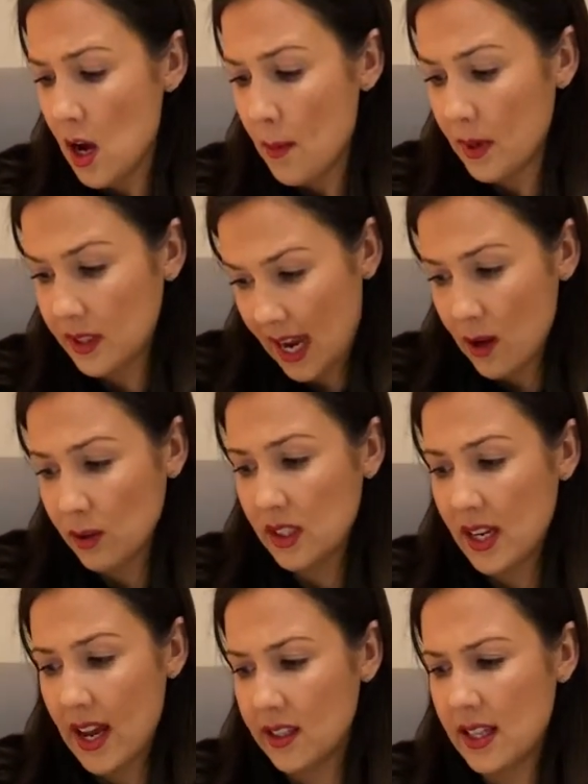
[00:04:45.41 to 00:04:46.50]
But
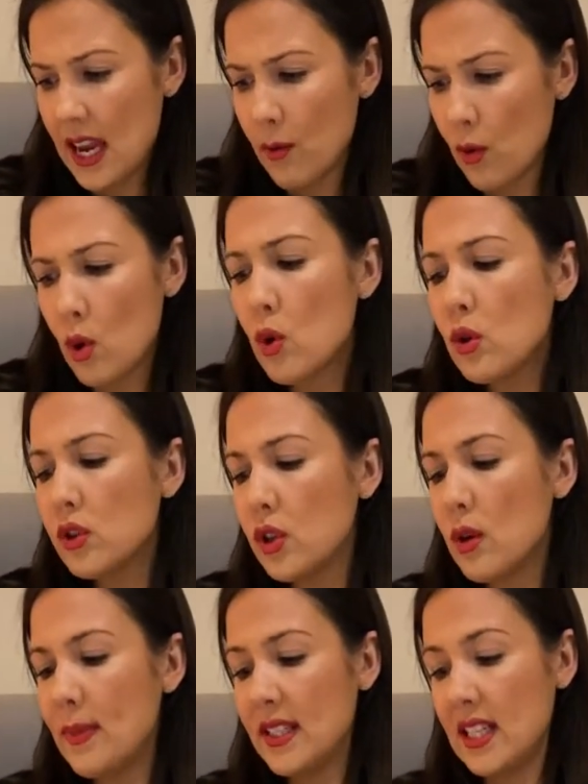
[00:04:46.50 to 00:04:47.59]
downstairs they were all
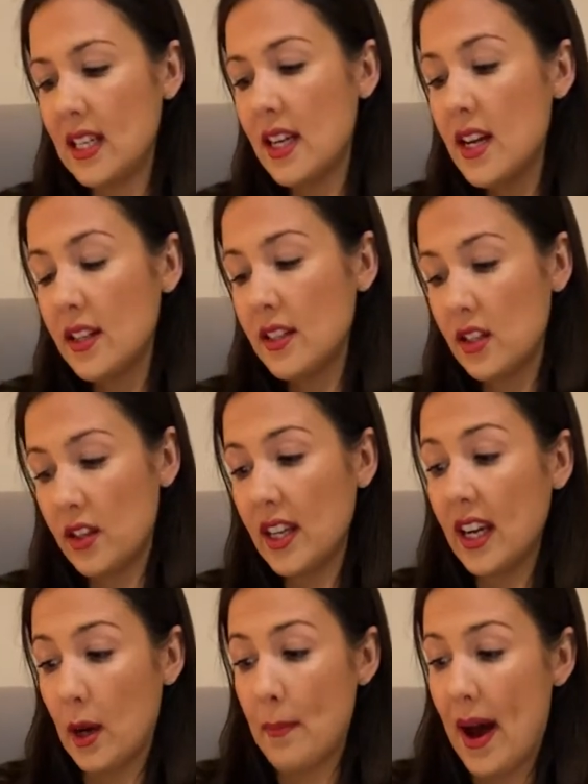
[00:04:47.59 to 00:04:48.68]
too busy to
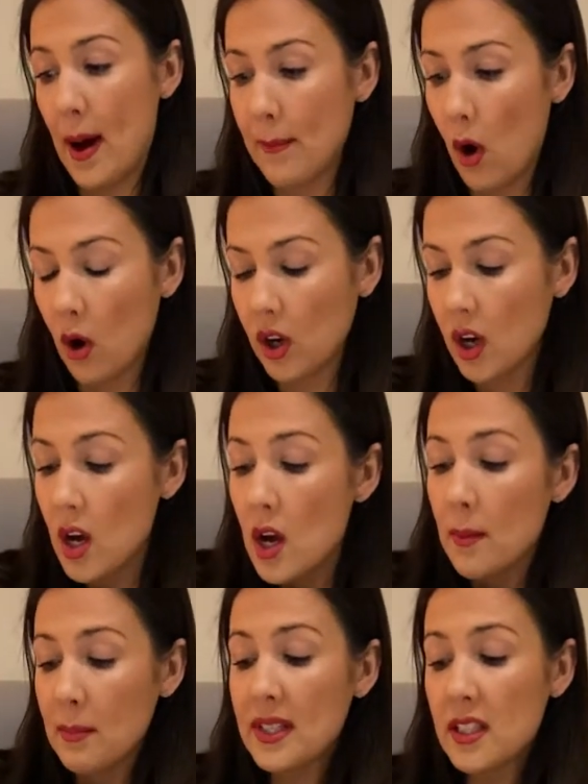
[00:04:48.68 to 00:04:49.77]
think about Mog.
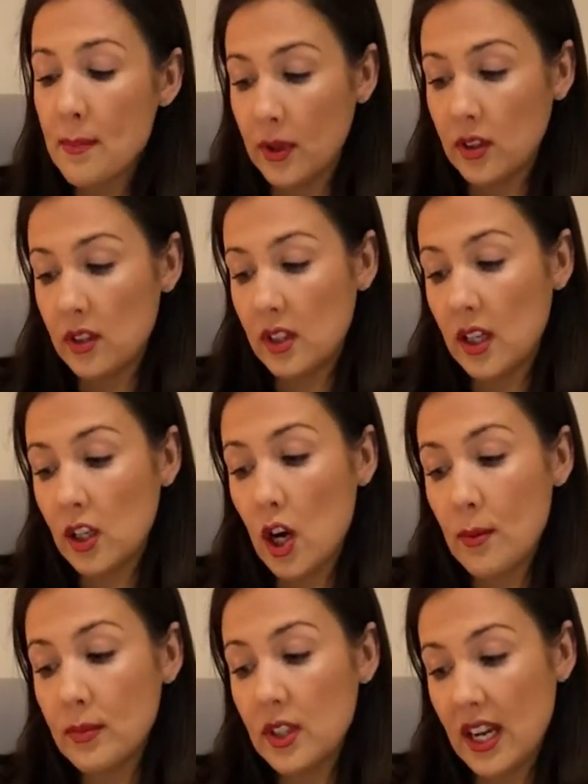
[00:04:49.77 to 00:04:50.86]
Mr. Bunce had
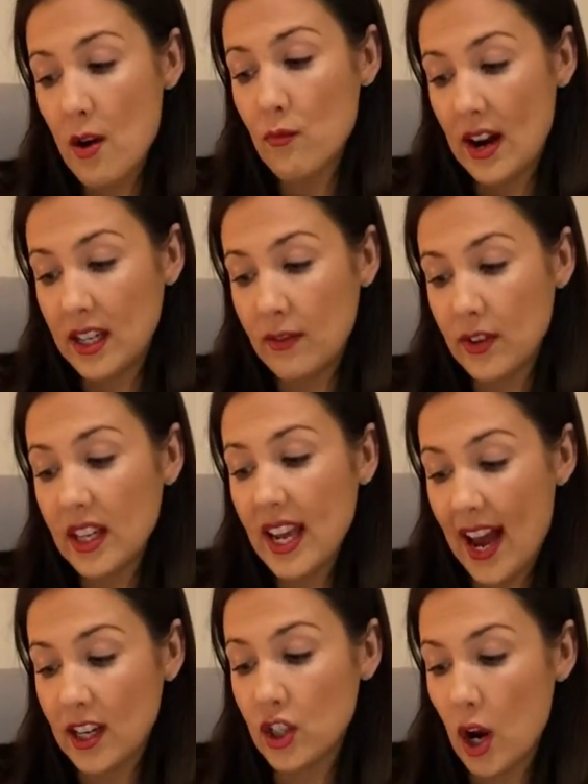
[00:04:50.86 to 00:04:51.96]
come to get ready for the
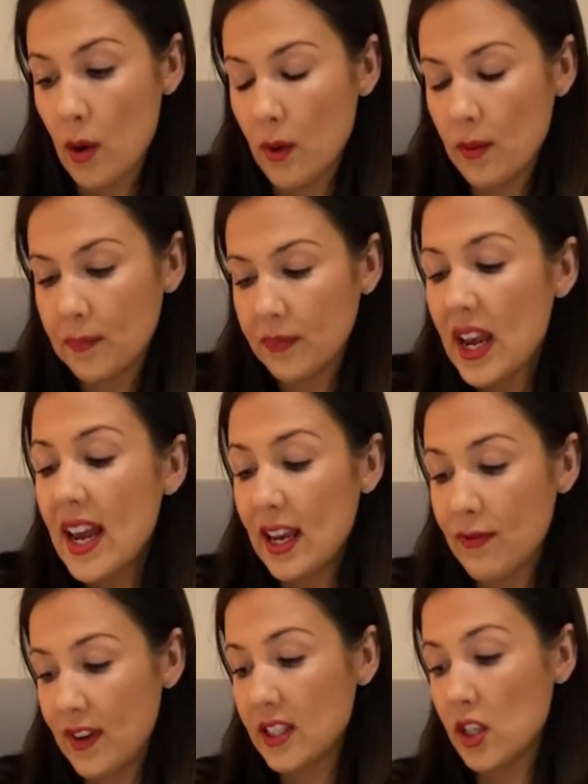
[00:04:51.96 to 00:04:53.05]
cat show. He
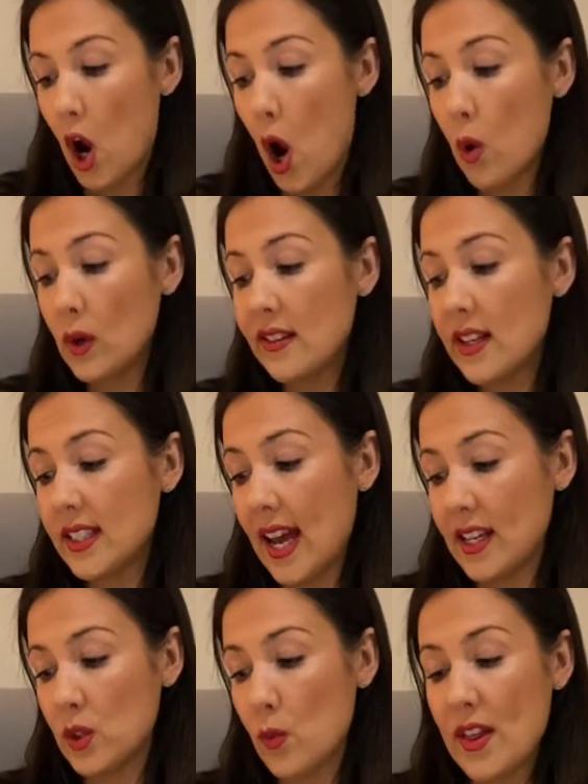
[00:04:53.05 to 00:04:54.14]
fixed a hole in the
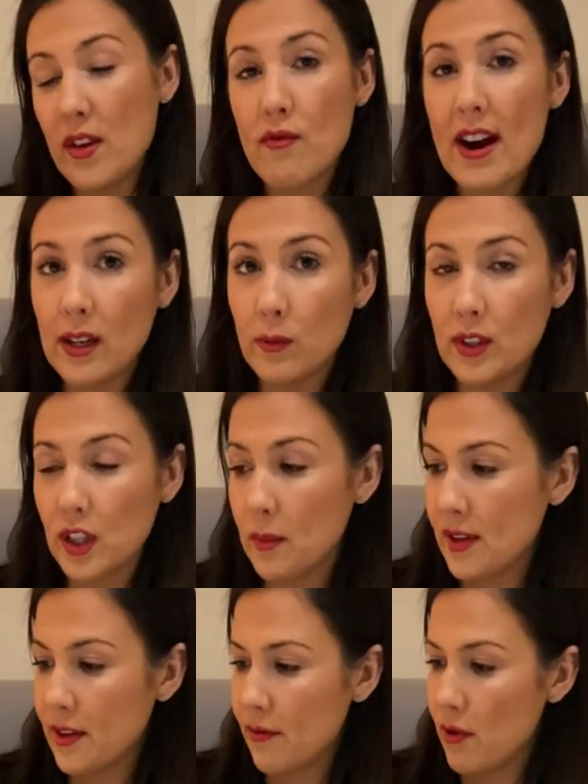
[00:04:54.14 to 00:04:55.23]
tent where the rain was
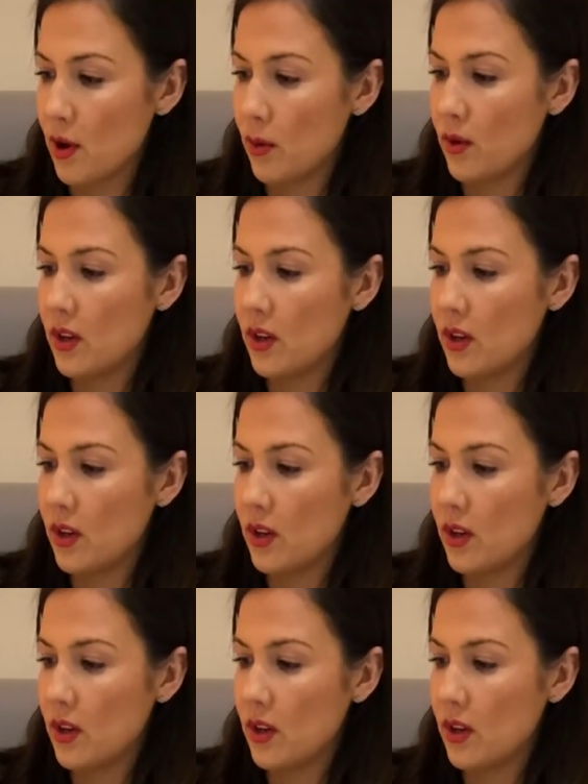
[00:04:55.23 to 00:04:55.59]
coming through.